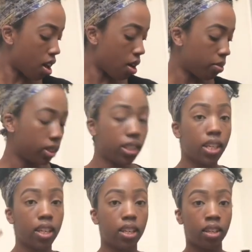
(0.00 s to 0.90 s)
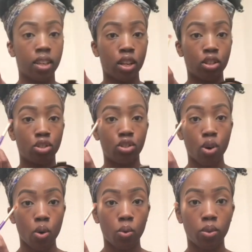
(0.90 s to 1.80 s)
i would say
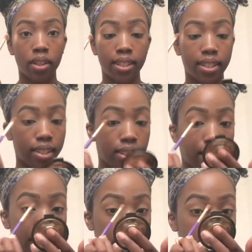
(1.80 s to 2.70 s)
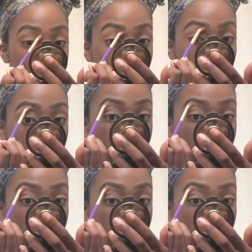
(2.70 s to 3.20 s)
don't listen to the negative